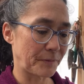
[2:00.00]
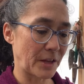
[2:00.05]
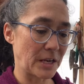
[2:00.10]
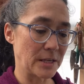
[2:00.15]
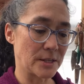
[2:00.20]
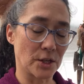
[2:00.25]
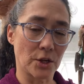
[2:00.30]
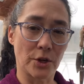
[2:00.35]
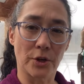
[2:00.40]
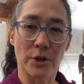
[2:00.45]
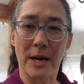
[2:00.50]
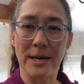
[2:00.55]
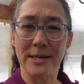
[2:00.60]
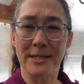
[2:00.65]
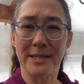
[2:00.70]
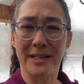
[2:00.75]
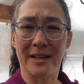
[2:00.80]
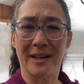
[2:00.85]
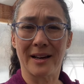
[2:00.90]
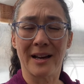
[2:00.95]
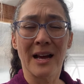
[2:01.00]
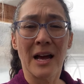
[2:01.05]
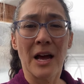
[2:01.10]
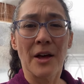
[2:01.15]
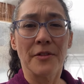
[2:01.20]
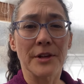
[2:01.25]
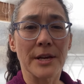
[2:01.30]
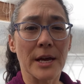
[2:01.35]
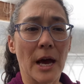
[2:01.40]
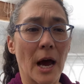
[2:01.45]
is a good idea.
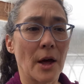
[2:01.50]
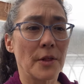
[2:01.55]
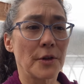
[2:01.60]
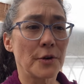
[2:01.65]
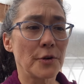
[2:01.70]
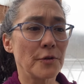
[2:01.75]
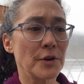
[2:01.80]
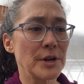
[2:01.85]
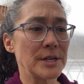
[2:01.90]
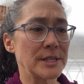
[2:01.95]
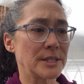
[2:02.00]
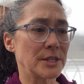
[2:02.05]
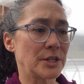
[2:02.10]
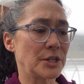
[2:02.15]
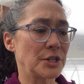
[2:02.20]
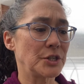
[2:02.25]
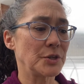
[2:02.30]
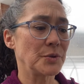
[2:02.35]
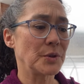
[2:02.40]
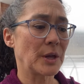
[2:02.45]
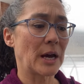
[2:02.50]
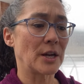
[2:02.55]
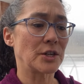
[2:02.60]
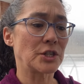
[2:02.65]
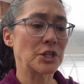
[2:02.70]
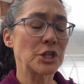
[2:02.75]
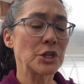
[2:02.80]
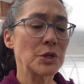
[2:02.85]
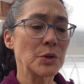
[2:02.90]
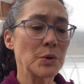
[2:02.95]
The other reason to do that
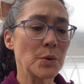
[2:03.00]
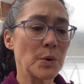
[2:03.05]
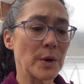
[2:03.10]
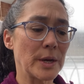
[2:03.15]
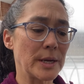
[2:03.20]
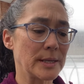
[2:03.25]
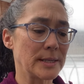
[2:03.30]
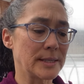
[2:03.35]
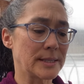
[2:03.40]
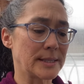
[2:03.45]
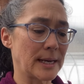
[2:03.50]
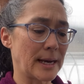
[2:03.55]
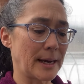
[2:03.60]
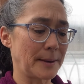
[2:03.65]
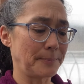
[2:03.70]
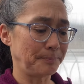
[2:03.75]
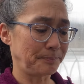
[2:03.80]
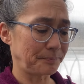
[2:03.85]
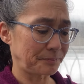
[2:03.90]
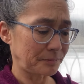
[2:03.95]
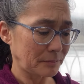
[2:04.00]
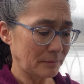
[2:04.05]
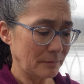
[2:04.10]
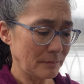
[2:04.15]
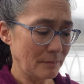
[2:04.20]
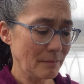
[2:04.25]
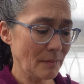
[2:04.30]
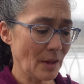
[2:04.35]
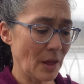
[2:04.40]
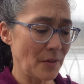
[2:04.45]
too is that
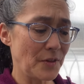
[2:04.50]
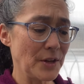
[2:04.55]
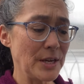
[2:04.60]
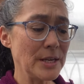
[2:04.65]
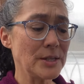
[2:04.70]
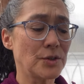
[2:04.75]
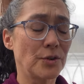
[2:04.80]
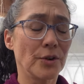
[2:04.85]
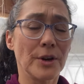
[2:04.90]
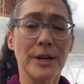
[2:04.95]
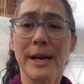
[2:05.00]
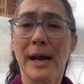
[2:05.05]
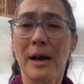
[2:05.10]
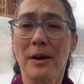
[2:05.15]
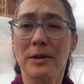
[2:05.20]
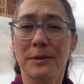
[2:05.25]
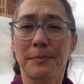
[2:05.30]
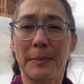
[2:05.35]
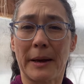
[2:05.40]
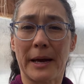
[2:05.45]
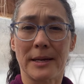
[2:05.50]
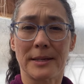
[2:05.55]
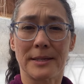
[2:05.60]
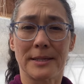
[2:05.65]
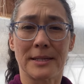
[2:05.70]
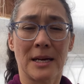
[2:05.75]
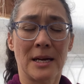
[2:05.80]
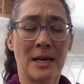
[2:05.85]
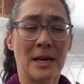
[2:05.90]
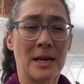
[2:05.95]
these greenhouse
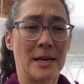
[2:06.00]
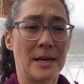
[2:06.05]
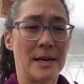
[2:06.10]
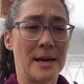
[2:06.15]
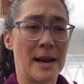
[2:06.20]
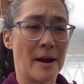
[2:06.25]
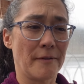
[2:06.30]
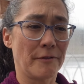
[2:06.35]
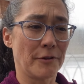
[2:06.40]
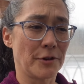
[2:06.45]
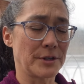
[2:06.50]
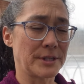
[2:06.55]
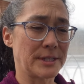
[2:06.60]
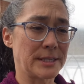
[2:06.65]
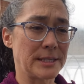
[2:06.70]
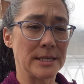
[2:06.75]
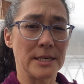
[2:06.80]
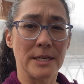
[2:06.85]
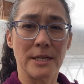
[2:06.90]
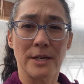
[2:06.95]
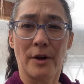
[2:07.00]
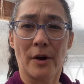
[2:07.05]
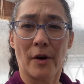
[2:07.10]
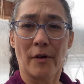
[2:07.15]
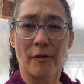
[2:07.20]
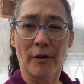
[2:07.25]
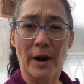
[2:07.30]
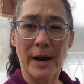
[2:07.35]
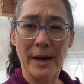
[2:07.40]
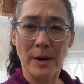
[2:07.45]
beds never see
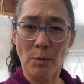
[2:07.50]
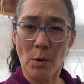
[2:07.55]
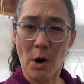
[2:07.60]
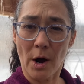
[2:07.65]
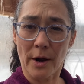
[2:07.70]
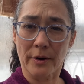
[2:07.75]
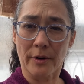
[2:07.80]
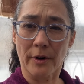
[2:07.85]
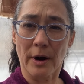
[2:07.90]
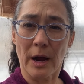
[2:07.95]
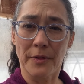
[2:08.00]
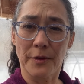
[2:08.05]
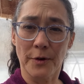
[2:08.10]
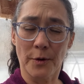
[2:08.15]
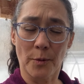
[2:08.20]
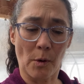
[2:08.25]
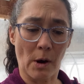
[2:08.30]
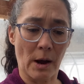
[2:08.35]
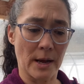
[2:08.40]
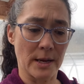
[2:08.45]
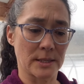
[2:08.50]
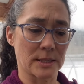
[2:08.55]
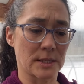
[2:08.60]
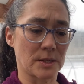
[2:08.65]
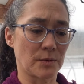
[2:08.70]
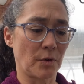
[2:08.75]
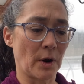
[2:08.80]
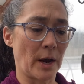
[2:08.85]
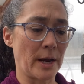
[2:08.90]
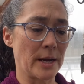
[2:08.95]
rainwater
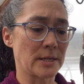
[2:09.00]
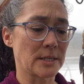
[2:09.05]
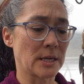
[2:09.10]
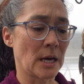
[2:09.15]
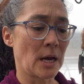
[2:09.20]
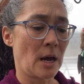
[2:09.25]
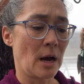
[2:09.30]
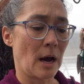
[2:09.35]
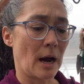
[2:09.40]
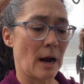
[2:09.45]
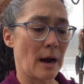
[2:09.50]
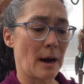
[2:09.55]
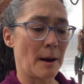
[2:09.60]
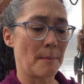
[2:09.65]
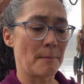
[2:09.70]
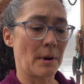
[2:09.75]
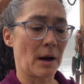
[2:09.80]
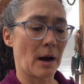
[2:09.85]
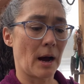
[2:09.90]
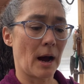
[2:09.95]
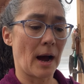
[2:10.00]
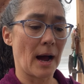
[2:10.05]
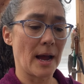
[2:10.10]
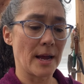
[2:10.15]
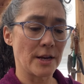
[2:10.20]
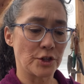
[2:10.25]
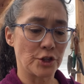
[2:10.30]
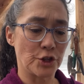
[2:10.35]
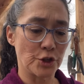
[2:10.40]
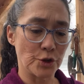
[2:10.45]
otherwise, right?
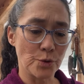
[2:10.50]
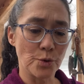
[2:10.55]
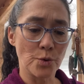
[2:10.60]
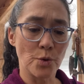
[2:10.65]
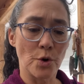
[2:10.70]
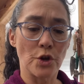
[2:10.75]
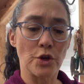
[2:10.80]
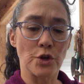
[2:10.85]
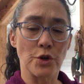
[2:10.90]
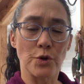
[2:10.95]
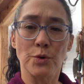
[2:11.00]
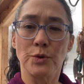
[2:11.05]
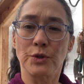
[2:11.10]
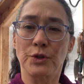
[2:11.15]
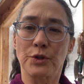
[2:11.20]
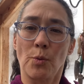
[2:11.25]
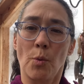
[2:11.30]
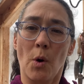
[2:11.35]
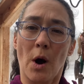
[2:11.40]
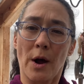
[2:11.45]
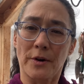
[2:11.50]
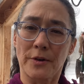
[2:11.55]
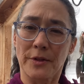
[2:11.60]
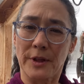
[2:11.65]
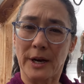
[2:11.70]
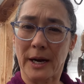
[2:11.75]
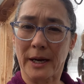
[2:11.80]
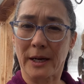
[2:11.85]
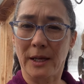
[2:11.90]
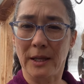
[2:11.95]
I do use the water
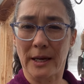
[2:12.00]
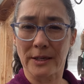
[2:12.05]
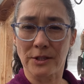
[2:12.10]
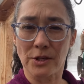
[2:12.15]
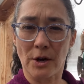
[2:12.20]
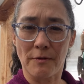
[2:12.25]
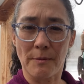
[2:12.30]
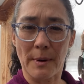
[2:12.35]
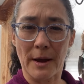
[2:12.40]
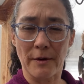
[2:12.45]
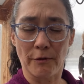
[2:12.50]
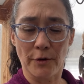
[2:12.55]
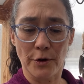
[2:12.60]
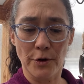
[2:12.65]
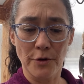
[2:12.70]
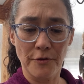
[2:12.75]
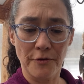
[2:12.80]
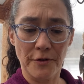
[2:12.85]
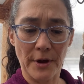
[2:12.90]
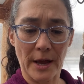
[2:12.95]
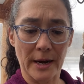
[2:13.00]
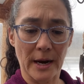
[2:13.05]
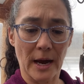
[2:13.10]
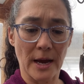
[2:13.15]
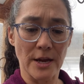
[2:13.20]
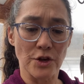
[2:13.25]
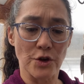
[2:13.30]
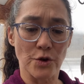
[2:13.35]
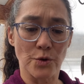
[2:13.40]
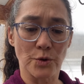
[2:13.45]
that I collect off my roof, and
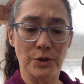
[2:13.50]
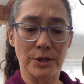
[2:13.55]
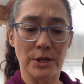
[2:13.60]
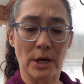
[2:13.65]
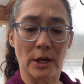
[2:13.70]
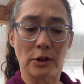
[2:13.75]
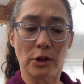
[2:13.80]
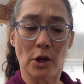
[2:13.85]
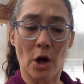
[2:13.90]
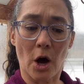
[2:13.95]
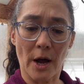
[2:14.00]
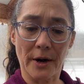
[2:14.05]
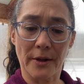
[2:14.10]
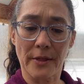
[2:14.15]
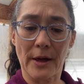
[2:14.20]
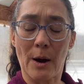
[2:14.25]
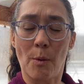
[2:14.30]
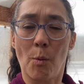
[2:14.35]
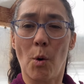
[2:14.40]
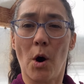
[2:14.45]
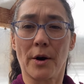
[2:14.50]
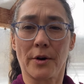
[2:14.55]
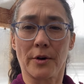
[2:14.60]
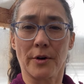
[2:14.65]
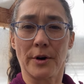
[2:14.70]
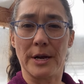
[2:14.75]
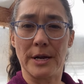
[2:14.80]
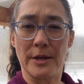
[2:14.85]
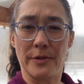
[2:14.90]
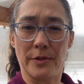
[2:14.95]
I use a lot of that
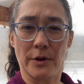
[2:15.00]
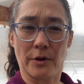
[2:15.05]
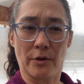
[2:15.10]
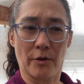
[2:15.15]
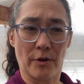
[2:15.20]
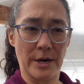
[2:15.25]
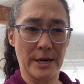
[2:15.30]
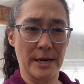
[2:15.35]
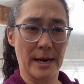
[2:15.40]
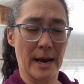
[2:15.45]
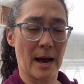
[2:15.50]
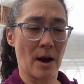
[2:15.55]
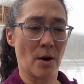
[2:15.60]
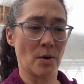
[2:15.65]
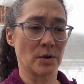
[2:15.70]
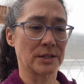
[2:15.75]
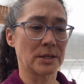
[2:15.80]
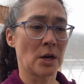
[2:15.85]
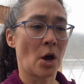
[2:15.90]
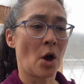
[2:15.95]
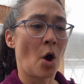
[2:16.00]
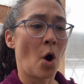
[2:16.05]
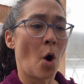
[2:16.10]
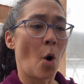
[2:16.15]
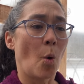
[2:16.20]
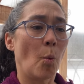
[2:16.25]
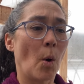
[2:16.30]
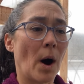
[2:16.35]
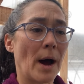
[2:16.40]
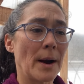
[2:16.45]
water in the greenhouse.
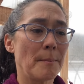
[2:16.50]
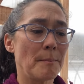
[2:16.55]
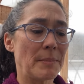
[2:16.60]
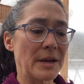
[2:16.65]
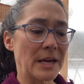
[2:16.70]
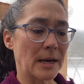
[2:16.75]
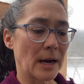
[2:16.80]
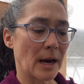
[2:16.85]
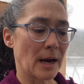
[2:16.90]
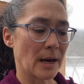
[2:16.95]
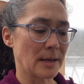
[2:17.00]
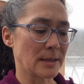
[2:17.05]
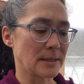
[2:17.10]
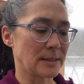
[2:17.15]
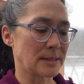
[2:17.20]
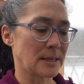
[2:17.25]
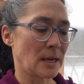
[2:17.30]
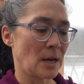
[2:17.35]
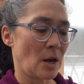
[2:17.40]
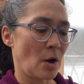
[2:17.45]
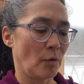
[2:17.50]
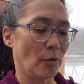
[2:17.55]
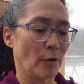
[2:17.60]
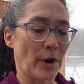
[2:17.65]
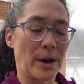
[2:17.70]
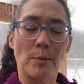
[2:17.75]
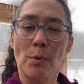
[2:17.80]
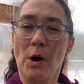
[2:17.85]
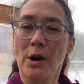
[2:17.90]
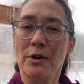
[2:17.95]
One, because
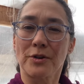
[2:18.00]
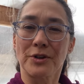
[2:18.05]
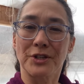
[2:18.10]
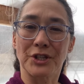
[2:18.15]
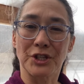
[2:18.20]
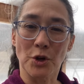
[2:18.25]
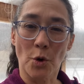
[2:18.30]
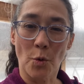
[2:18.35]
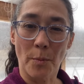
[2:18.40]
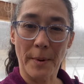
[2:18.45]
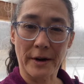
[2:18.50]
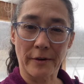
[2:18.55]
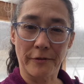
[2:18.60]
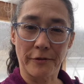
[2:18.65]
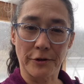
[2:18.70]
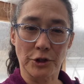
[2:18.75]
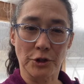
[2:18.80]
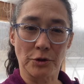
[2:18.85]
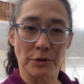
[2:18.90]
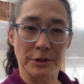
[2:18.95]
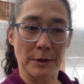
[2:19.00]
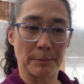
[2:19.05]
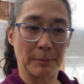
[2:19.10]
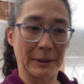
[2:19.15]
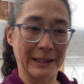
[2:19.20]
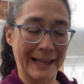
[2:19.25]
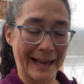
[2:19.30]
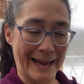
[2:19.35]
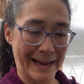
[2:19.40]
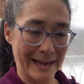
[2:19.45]
rainwater is so beneficial to
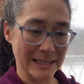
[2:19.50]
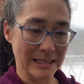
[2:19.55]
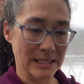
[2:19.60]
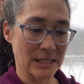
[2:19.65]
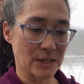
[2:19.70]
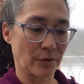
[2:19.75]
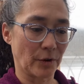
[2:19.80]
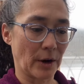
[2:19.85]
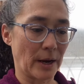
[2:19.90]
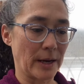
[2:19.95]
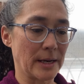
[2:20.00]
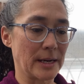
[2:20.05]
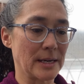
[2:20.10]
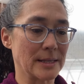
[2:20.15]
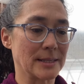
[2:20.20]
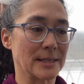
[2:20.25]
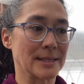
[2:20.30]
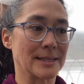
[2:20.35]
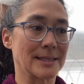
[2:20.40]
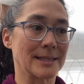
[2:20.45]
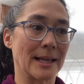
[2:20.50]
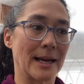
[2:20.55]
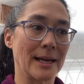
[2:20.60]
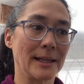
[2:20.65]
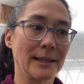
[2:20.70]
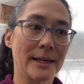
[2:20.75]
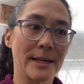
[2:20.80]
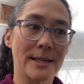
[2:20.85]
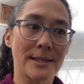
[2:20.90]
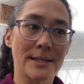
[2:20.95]
plants, right? It's a
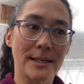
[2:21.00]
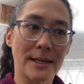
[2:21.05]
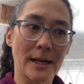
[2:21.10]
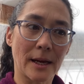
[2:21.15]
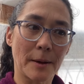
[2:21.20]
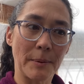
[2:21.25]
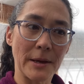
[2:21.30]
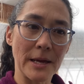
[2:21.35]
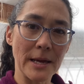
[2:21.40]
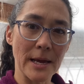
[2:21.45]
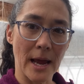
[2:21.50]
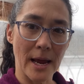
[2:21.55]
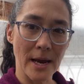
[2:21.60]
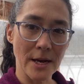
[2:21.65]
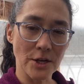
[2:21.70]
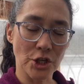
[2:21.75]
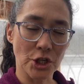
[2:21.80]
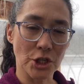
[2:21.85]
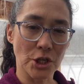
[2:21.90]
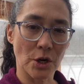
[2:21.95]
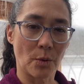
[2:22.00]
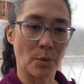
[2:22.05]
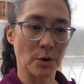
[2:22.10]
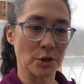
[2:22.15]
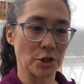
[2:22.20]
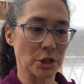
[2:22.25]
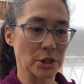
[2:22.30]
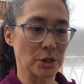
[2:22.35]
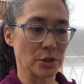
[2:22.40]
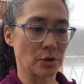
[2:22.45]
slightly acidic pH,
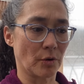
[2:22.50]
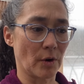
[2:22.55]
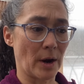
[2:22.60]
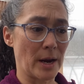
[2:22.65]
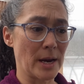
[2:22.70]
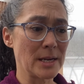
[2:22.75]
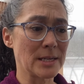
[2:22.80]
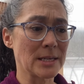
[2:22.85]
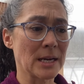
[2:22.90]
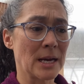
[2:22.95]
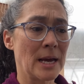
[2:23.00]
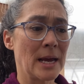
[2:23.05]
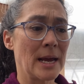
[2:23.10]
which is great.